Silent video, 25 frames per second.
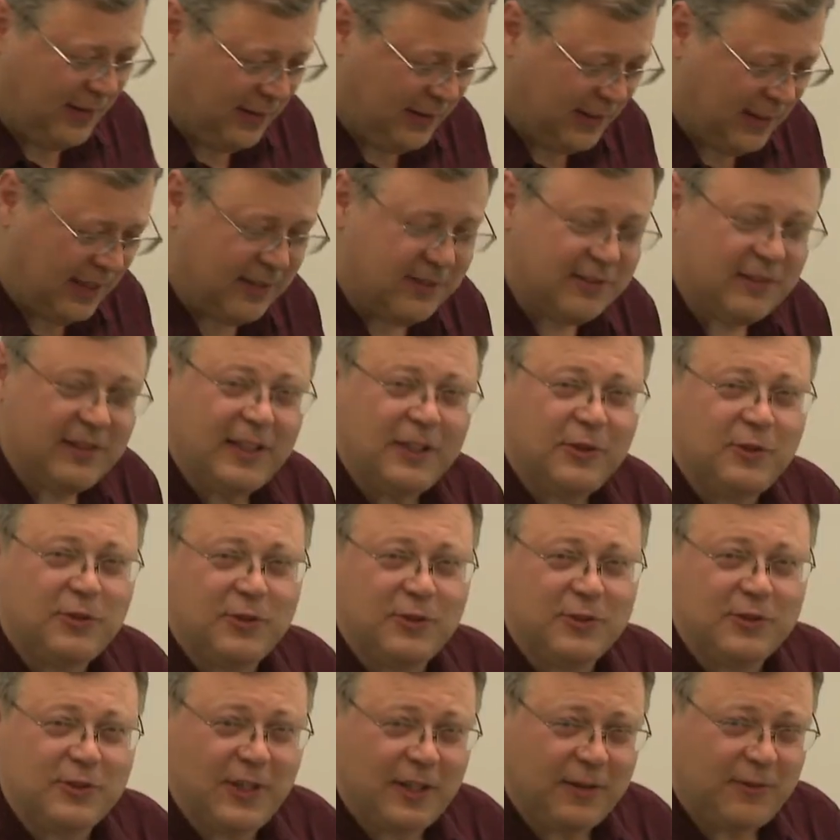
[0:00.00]

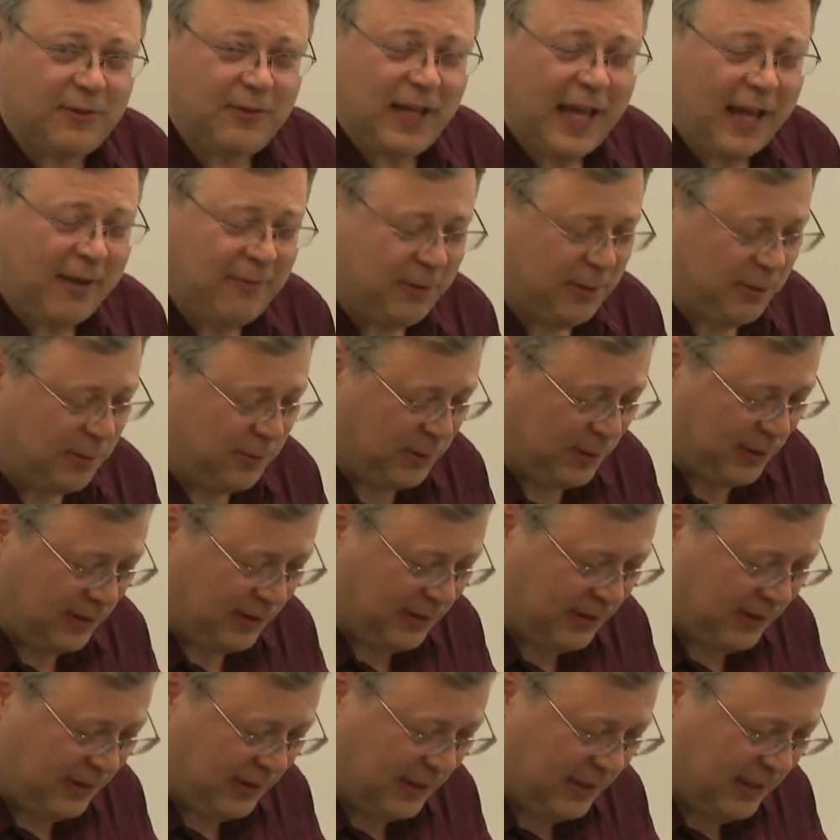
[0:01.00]
translations that we have to work
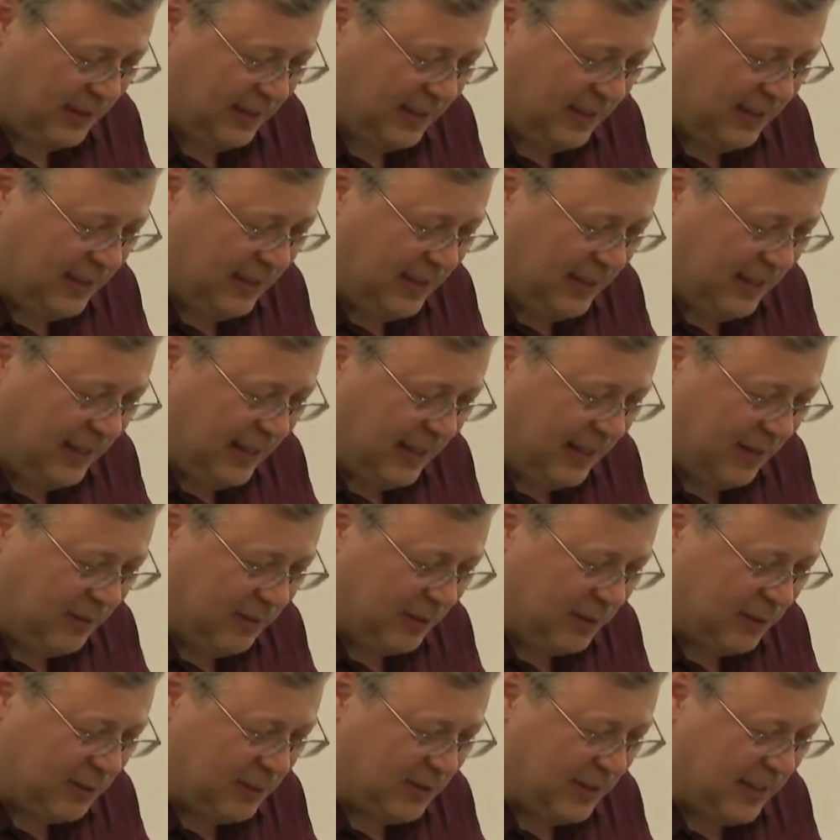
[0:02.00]
on
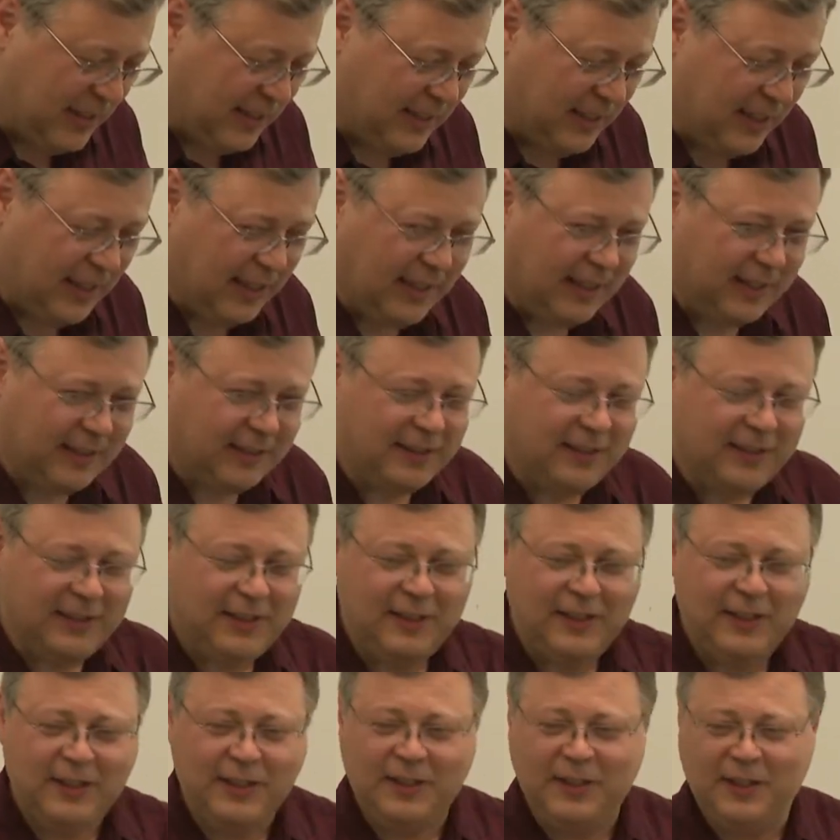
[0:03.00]
because there are
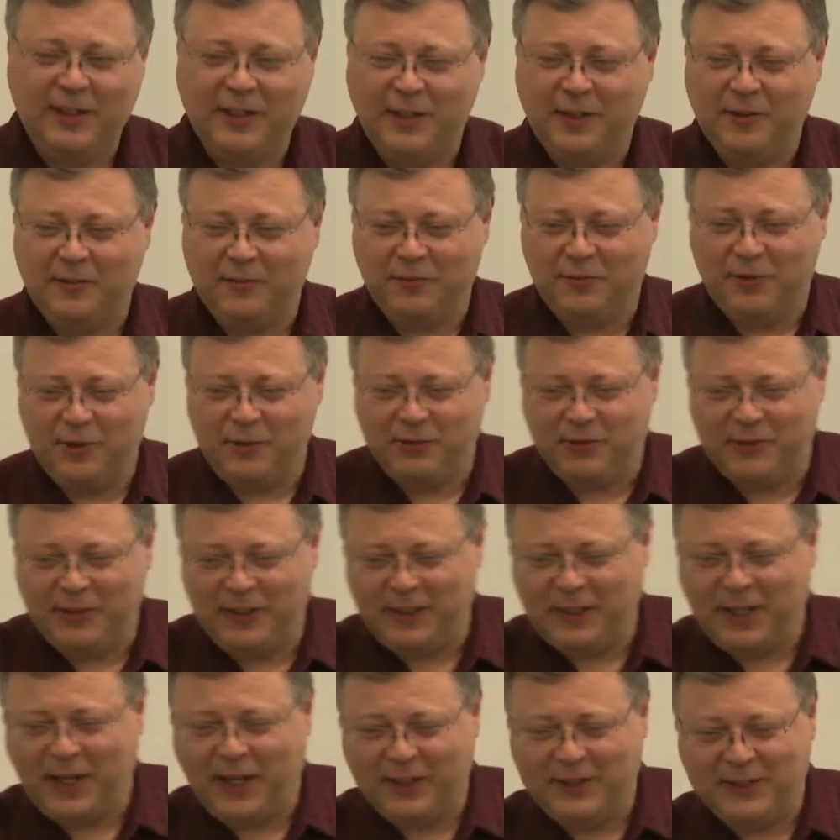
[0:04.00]

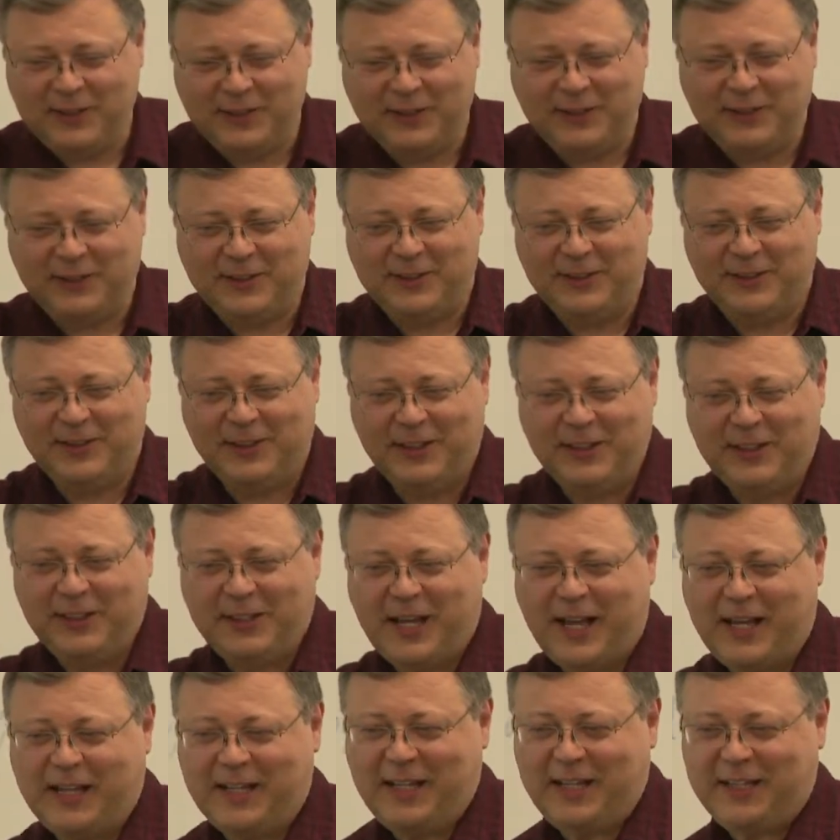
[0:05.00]
1,500
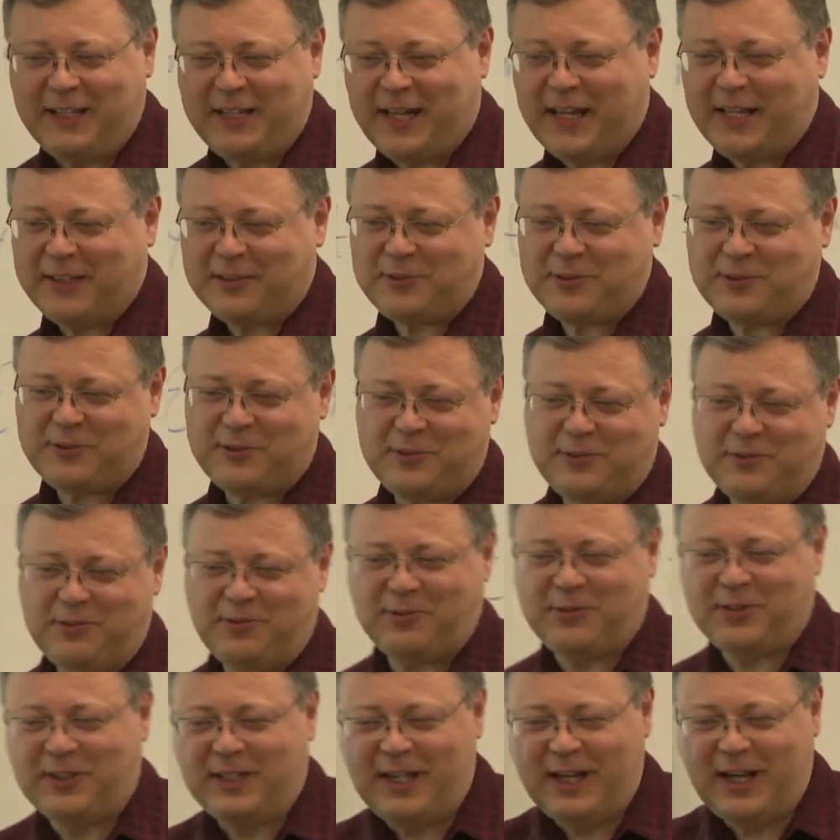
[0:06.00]
linear A texts,
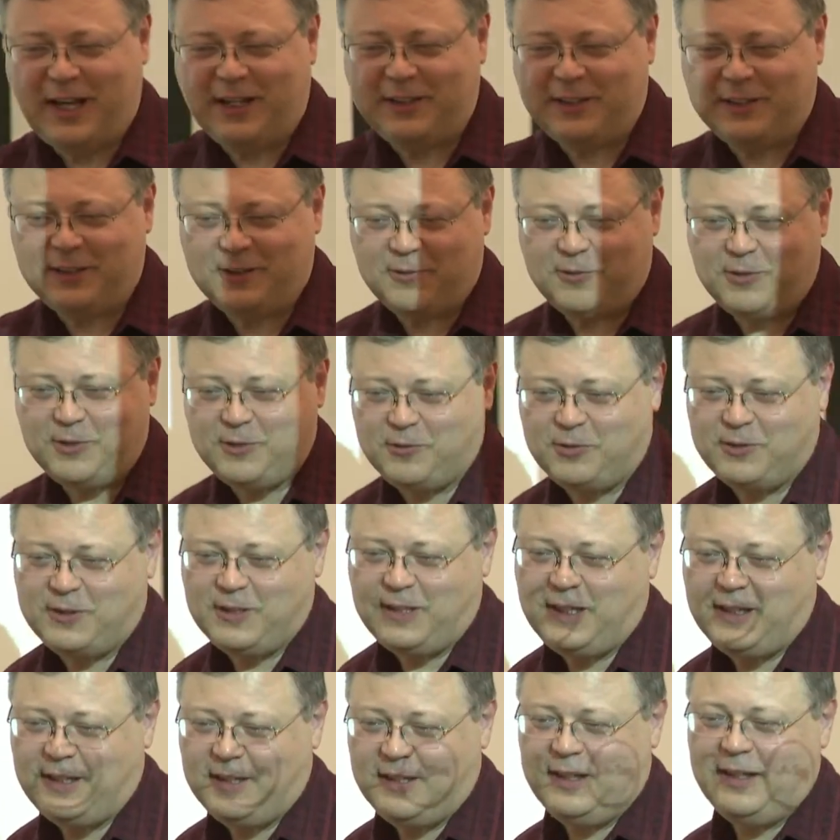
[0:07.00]

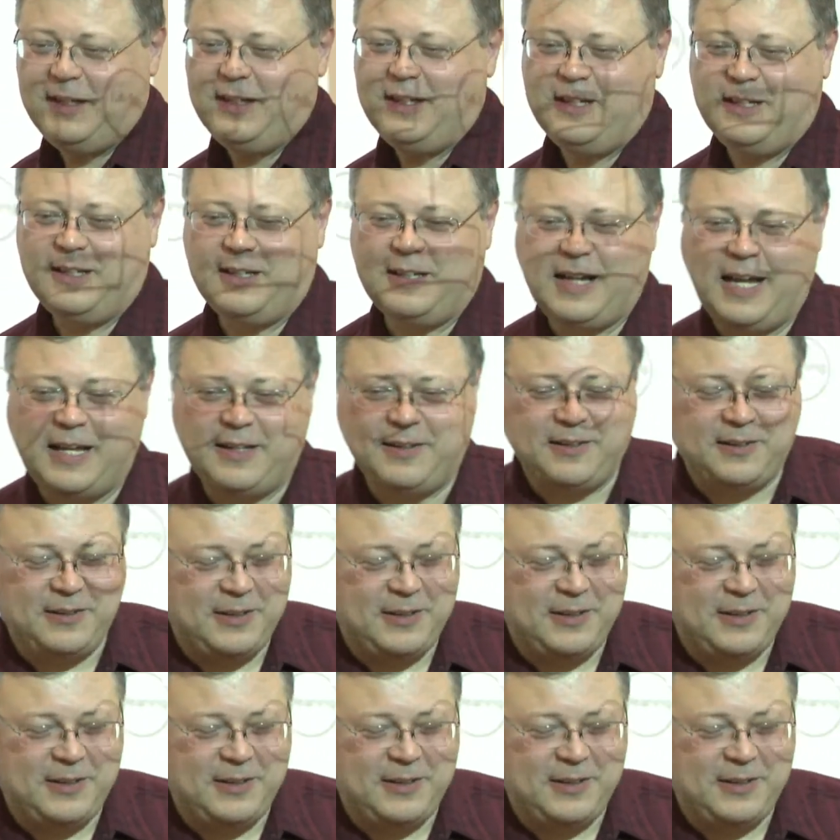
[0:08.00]
350 Cretan